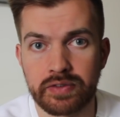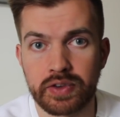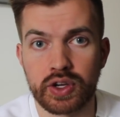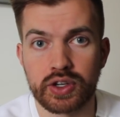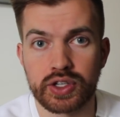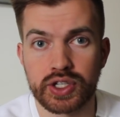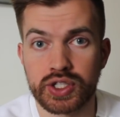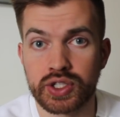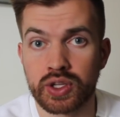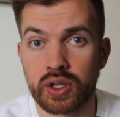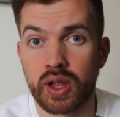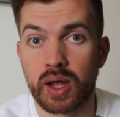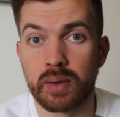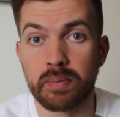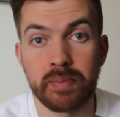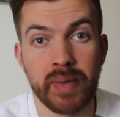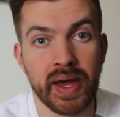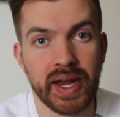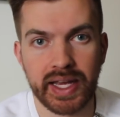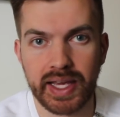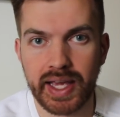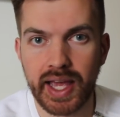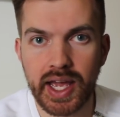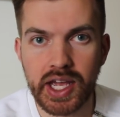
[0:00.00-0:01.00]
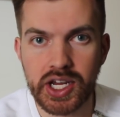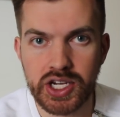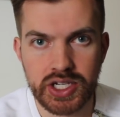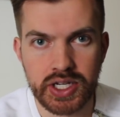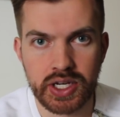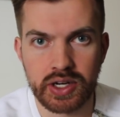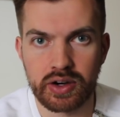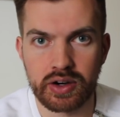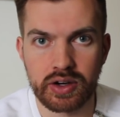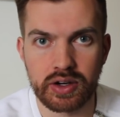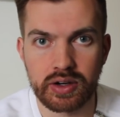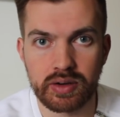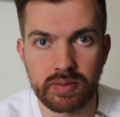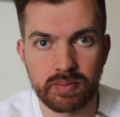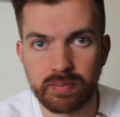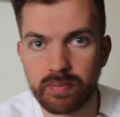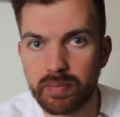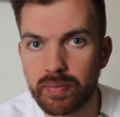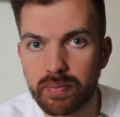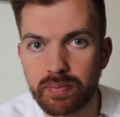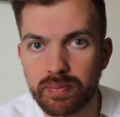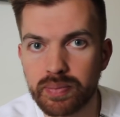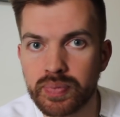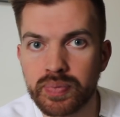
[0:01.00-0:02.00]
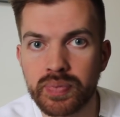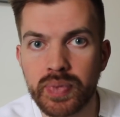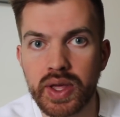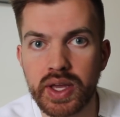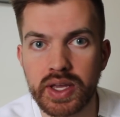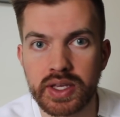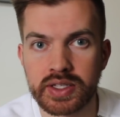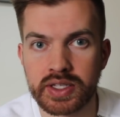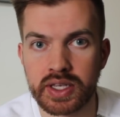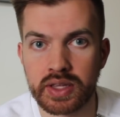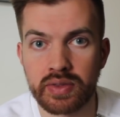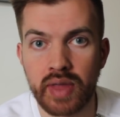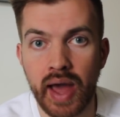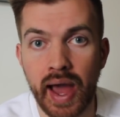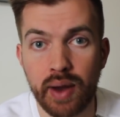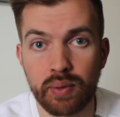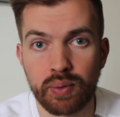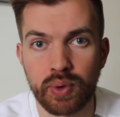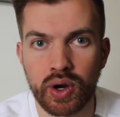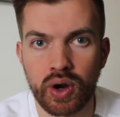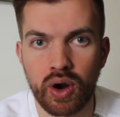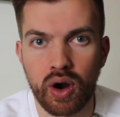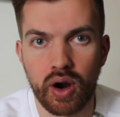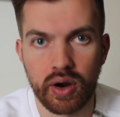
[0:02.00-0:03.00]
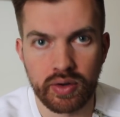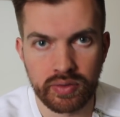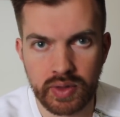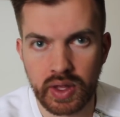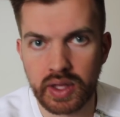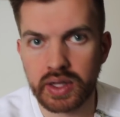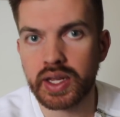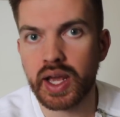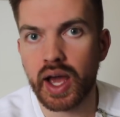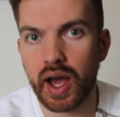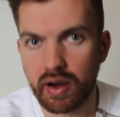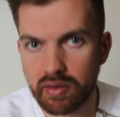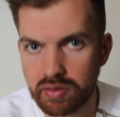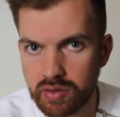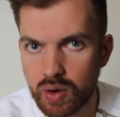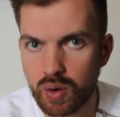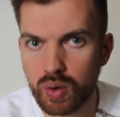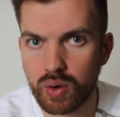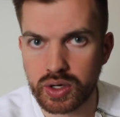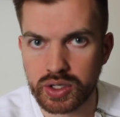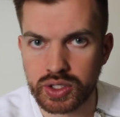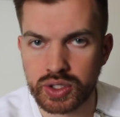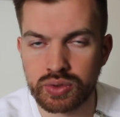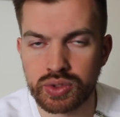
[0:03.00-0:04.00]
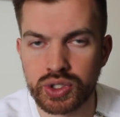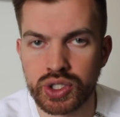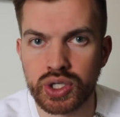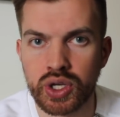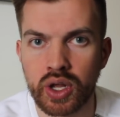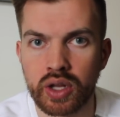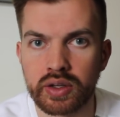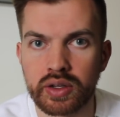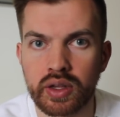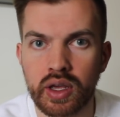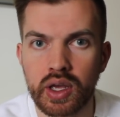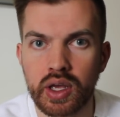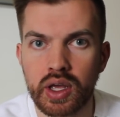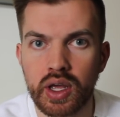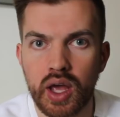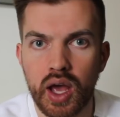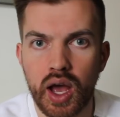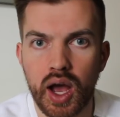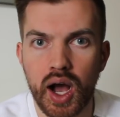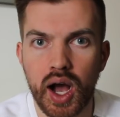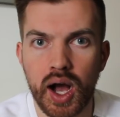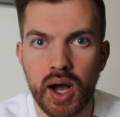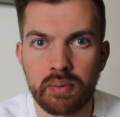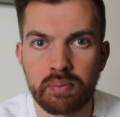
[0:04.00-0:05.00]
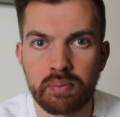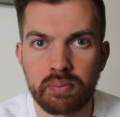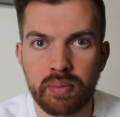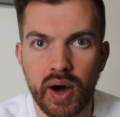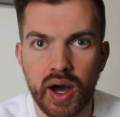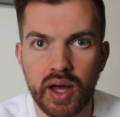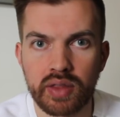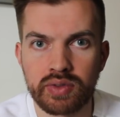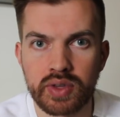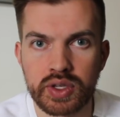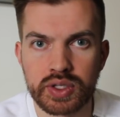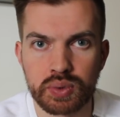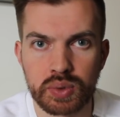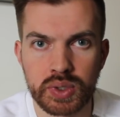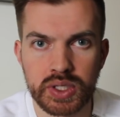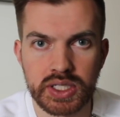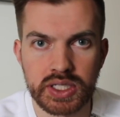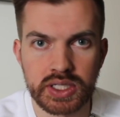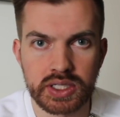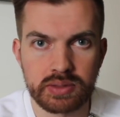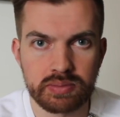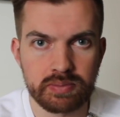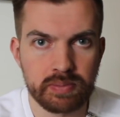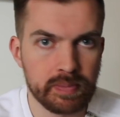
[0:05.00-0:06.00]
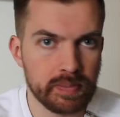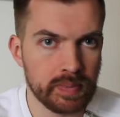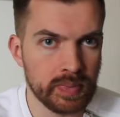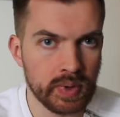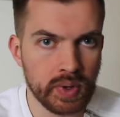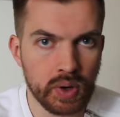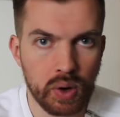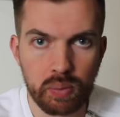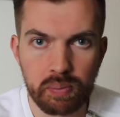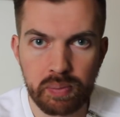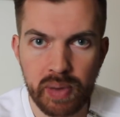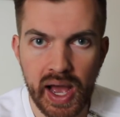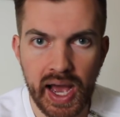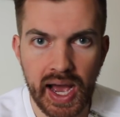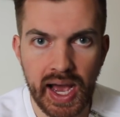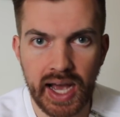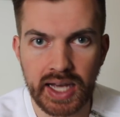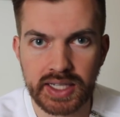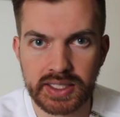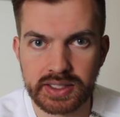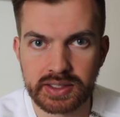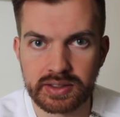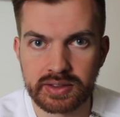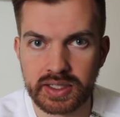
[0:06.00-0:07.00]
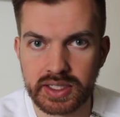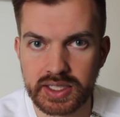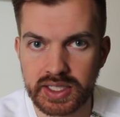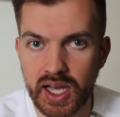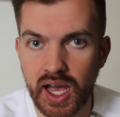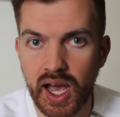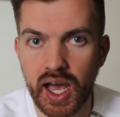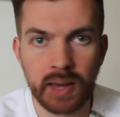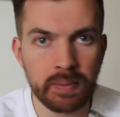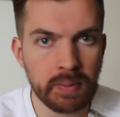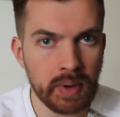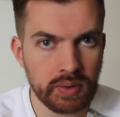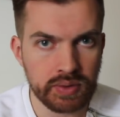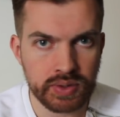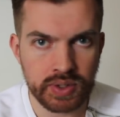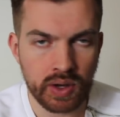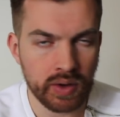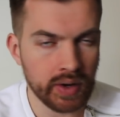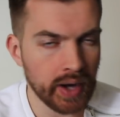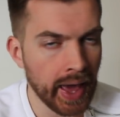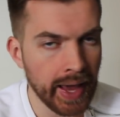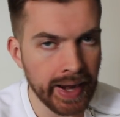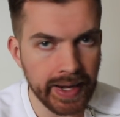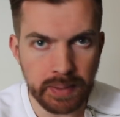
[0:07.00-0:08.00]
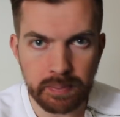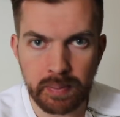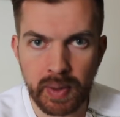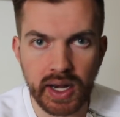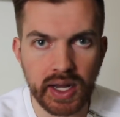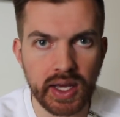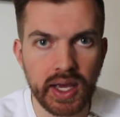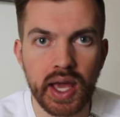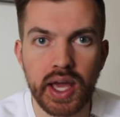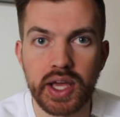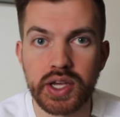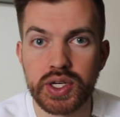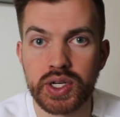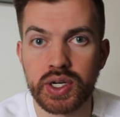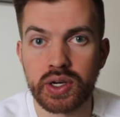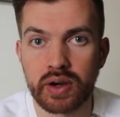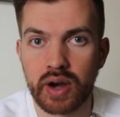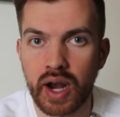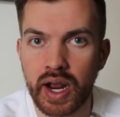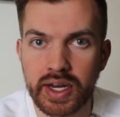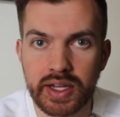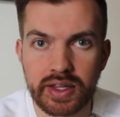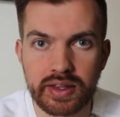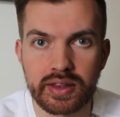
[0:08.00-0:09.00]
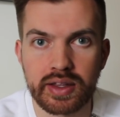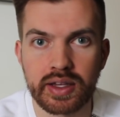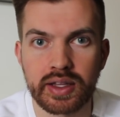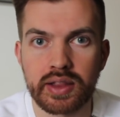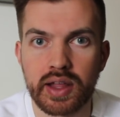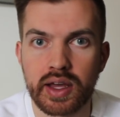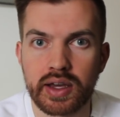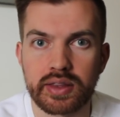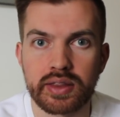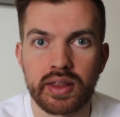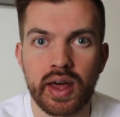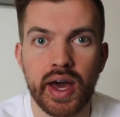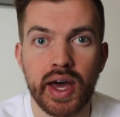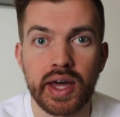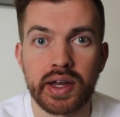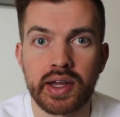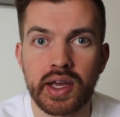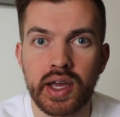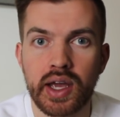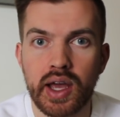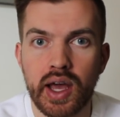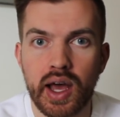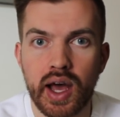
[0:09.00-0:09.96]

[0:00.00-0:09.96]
if you're still on medication or things in that regard, then yeah, of course you shouldn't. But this was, you know, past the time I was on any medication or anything like that.